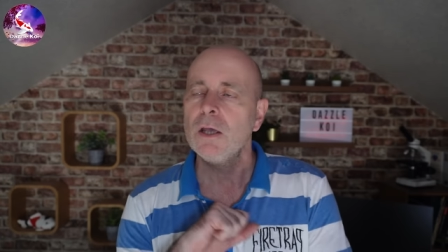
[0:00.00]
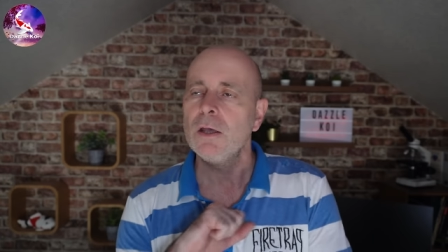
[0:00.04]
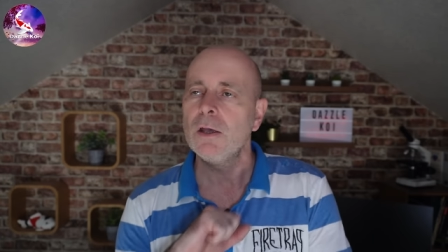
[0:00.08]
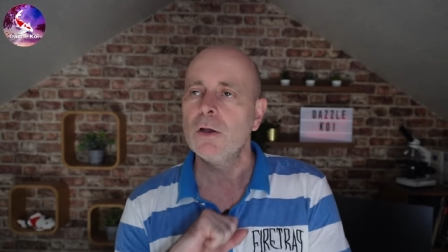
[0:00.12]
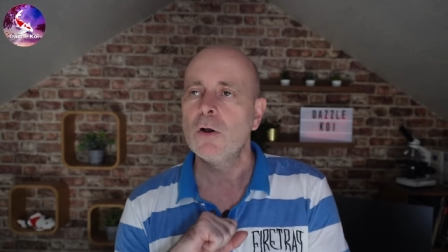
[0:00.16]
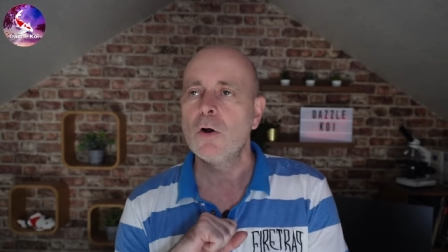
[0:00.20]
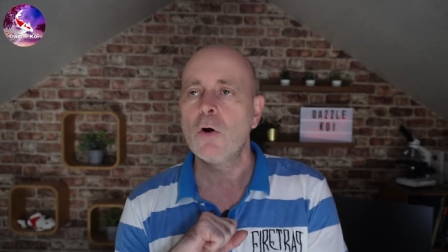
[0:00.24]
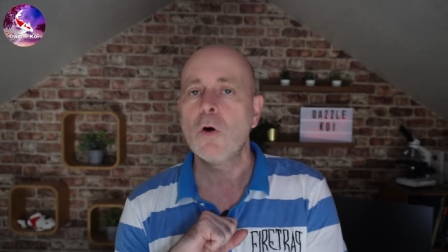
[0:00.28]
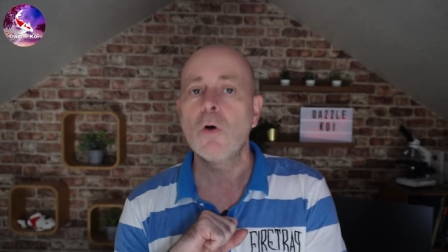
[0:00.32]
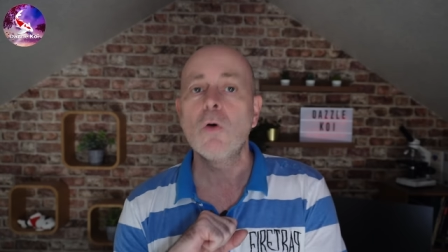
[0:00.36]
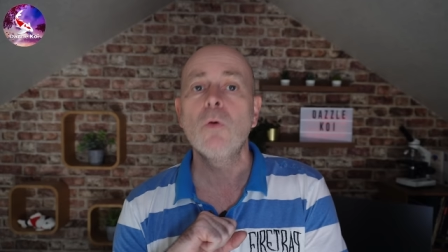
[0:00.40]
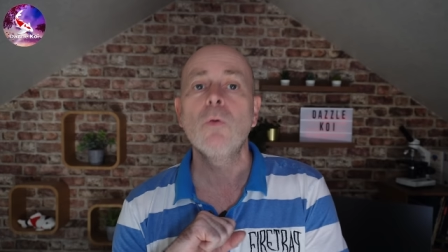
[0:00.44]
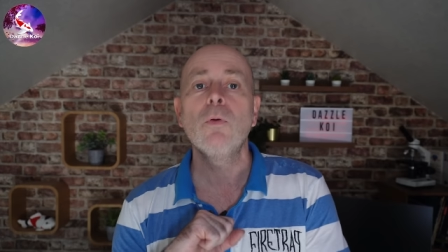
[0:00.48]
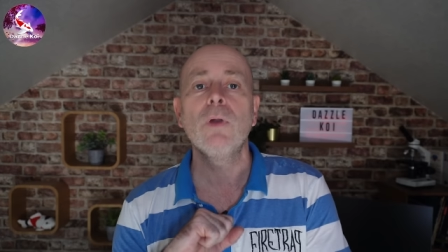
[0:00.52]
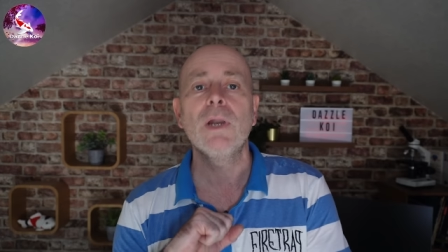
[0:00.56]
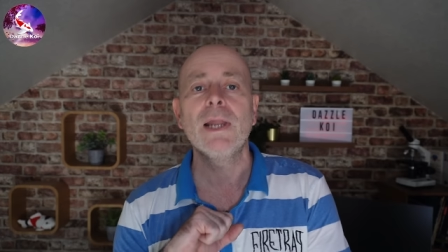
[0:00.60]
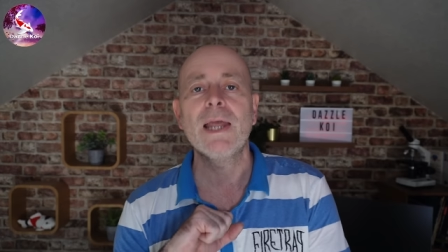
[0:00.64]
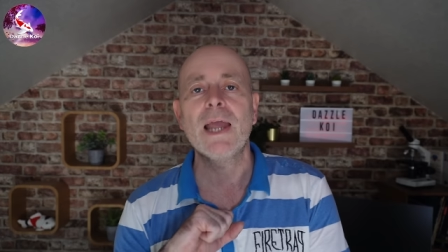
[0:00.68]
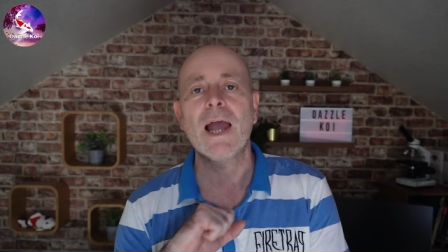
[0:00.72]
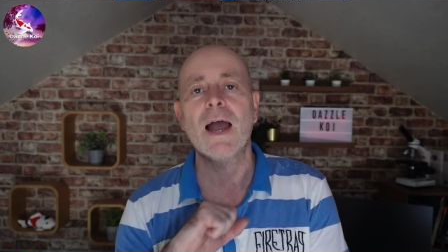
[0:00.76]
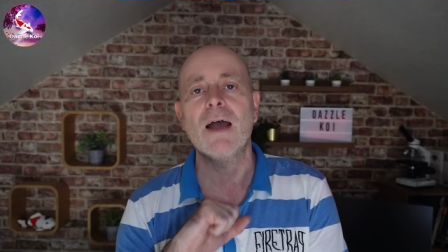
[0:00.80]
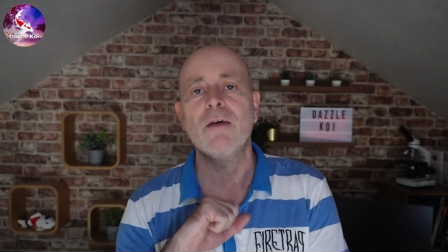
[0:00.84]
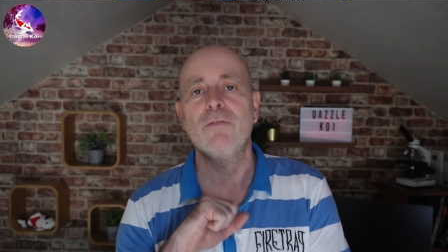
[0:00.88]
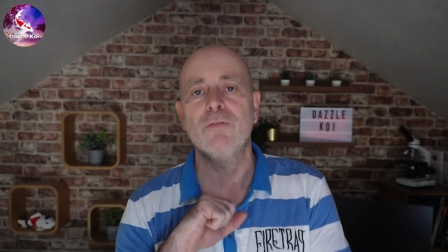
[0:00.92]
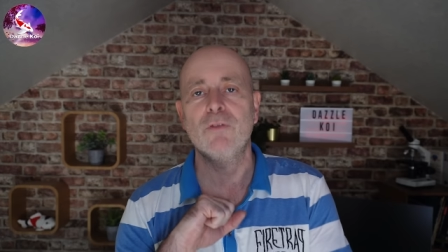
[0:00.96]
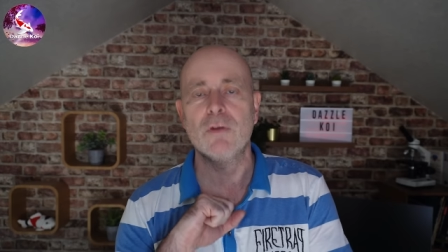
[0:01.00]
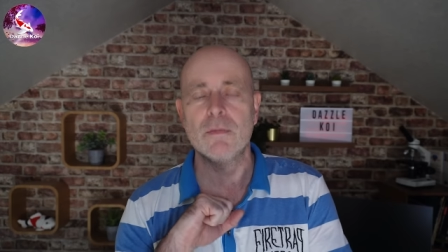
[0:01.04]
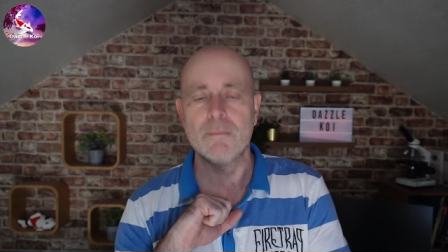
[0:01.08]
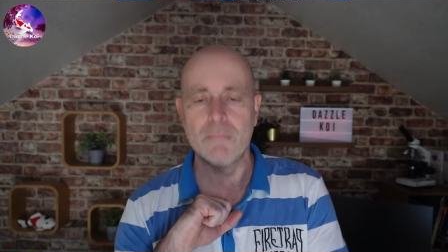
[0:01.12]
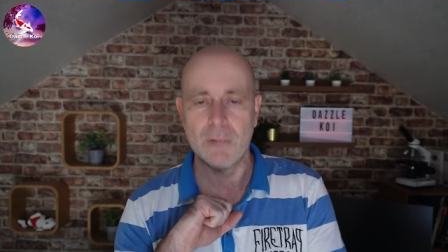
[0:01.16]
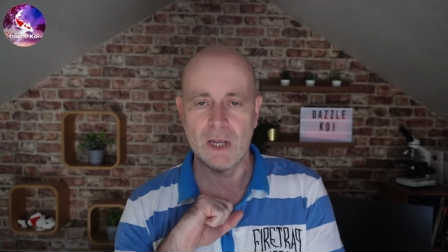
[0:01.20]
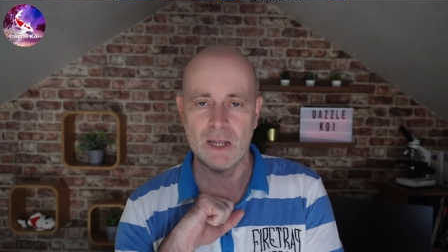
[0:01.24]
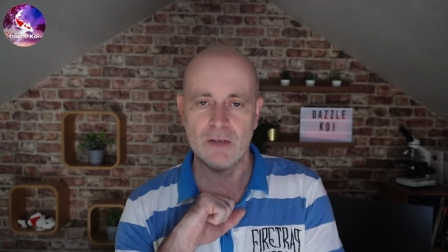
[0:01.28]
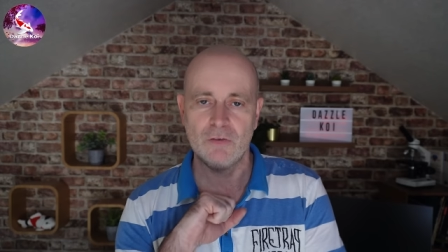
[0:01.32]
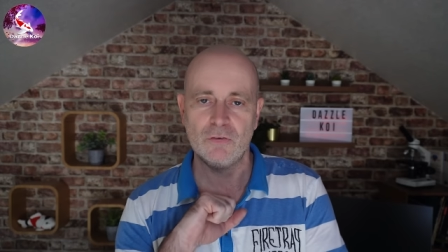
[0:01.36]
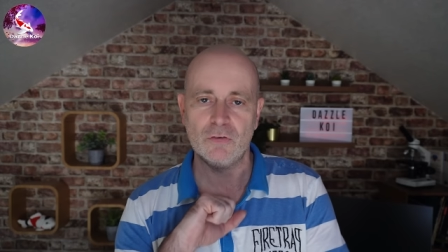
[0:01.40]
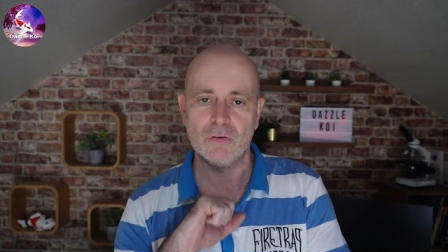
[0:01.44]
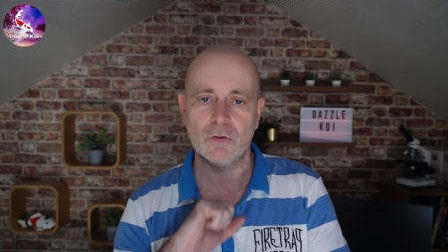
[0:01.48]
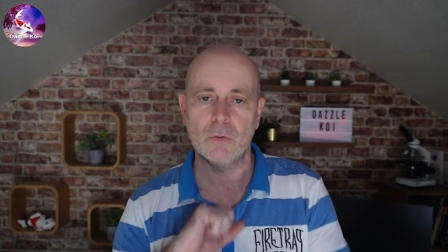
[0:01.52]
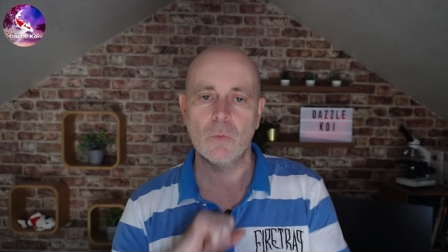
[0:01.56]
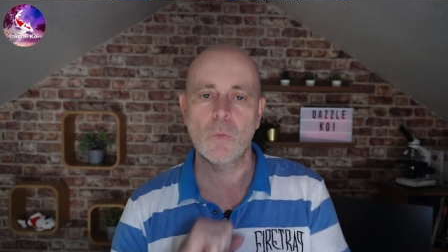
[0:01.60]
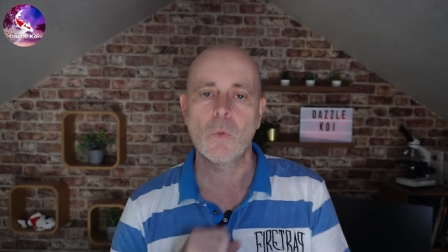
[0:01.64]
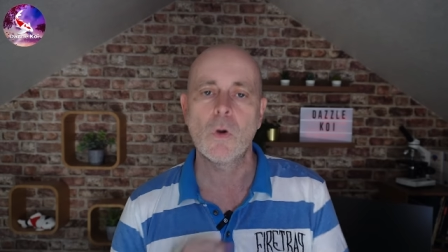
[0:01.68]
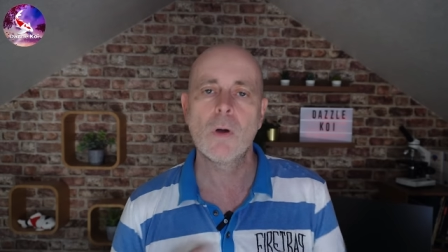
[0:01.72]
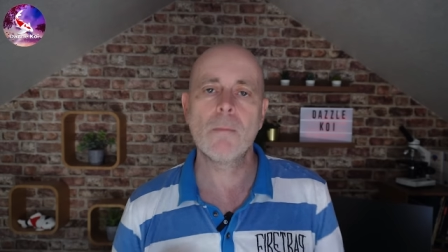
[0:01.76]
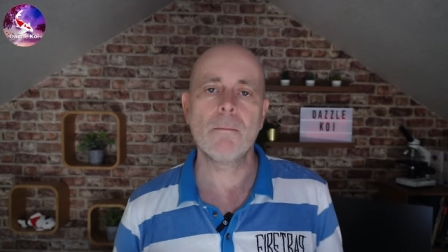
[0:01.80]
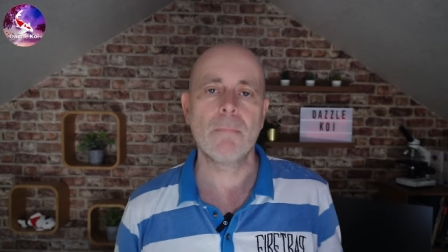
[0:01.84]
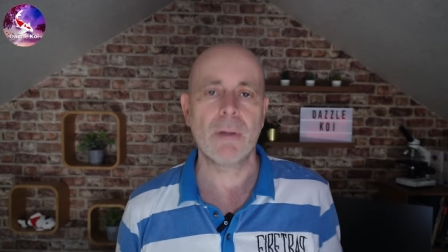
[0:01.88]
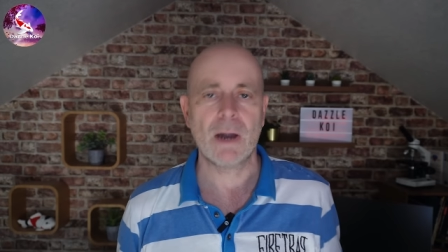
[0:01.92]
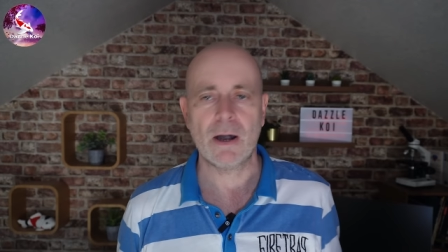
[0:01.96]
You only have to miss
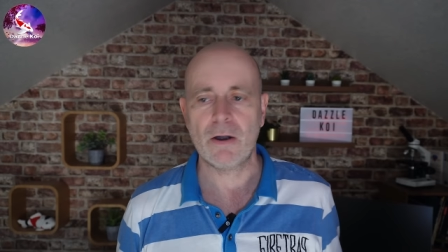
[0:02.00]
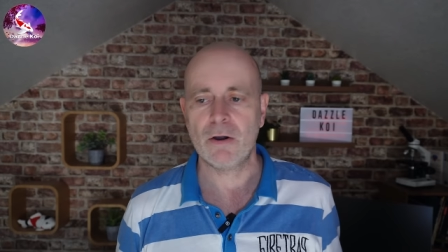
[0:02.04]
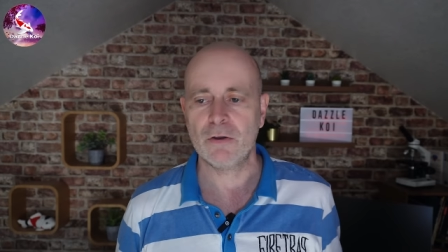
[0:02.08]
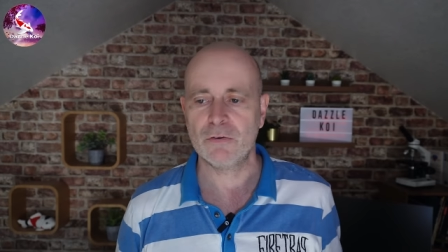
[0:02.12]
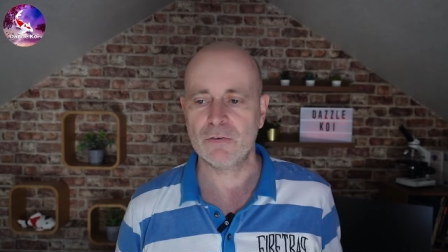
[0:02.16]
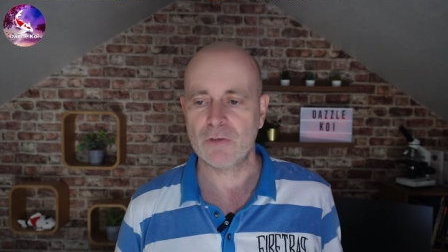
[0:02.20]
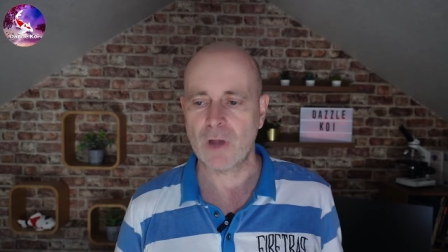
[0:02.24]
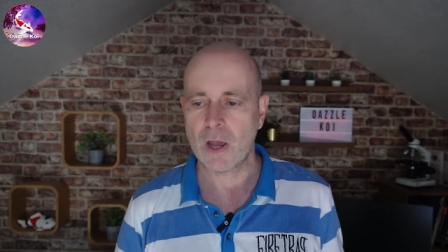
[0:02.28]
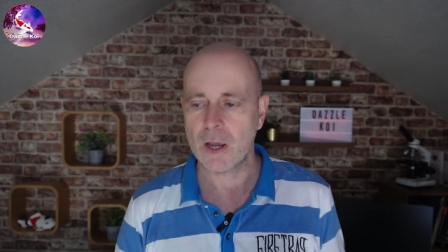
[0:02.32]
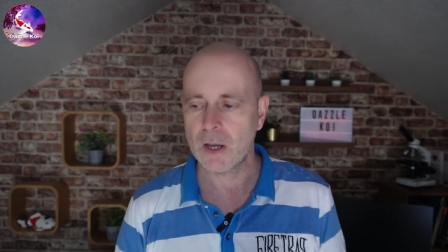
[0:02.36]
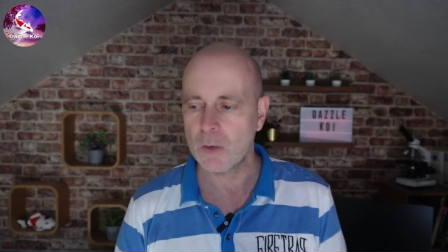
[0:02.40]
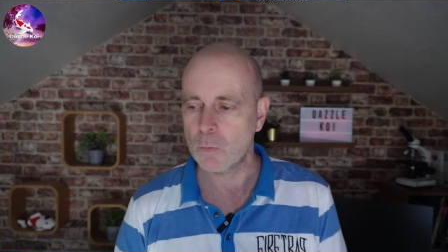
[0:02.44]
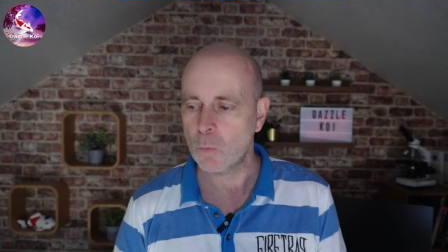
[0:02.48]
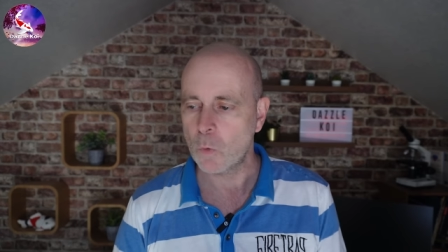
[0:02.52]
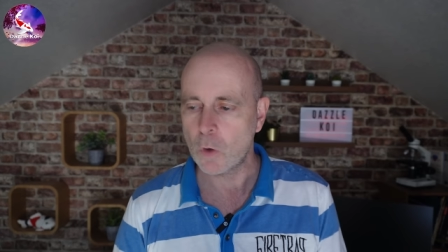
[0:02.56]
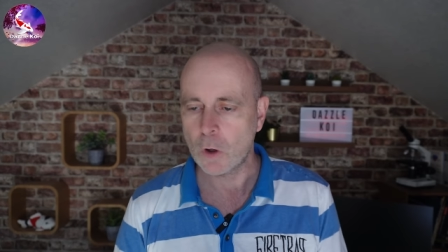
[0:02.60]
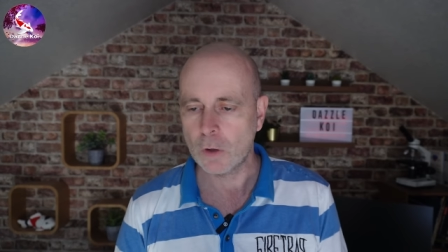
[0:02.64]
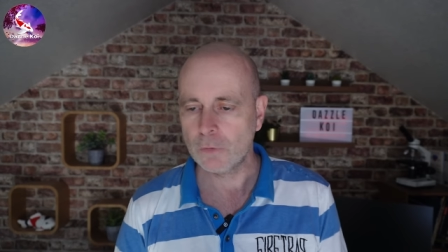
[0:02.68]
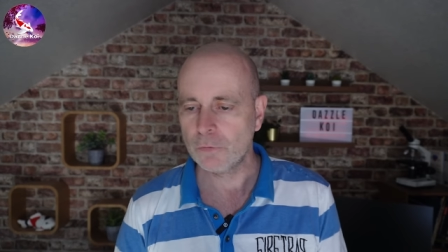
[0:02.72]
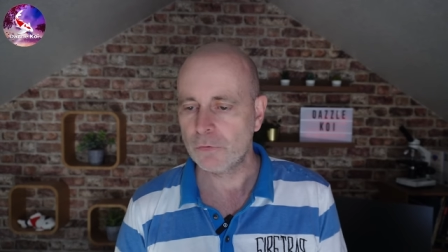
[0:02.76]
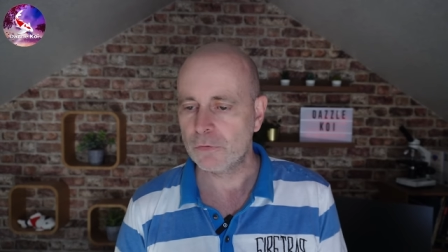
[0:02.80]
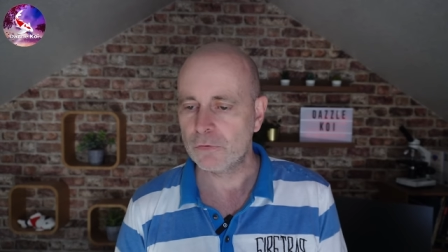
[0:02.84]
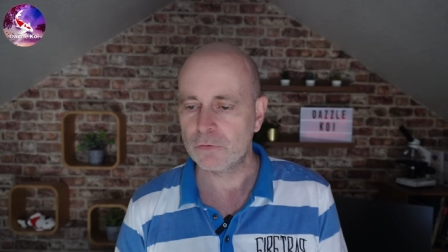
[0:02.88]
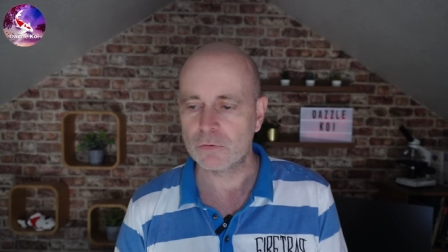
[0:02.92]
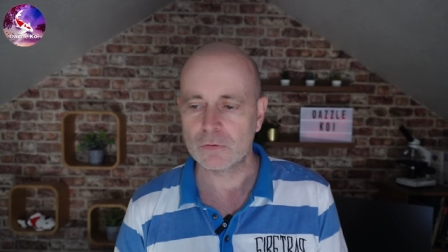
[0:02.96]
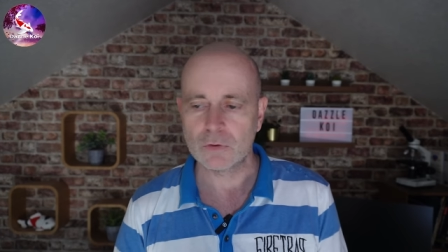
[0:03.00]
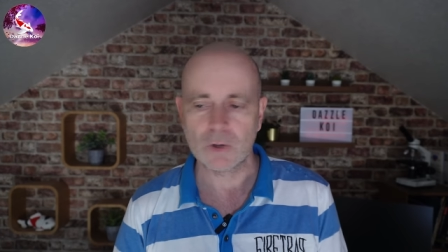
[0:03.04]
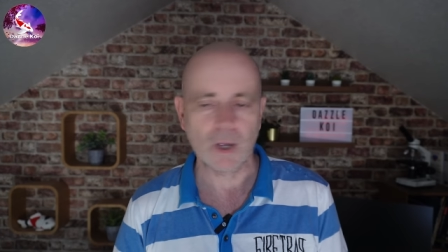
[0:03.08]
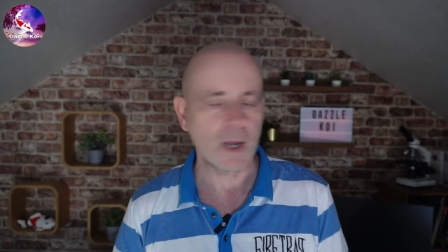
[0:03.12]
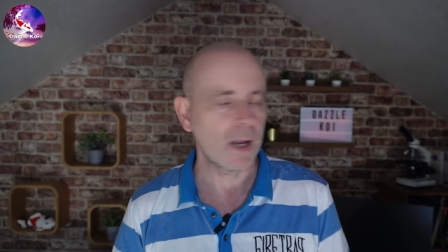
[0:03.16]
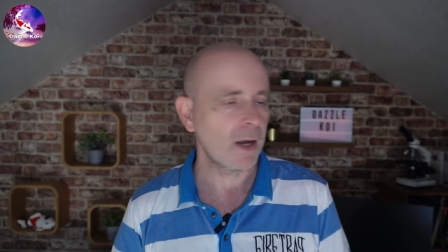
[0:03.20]
one parasite once,